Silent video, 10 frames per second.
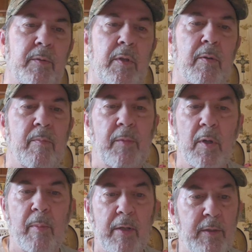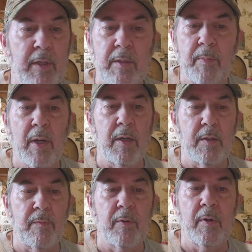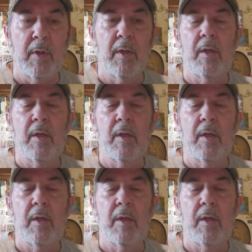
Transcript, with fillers: So you know, about $6 for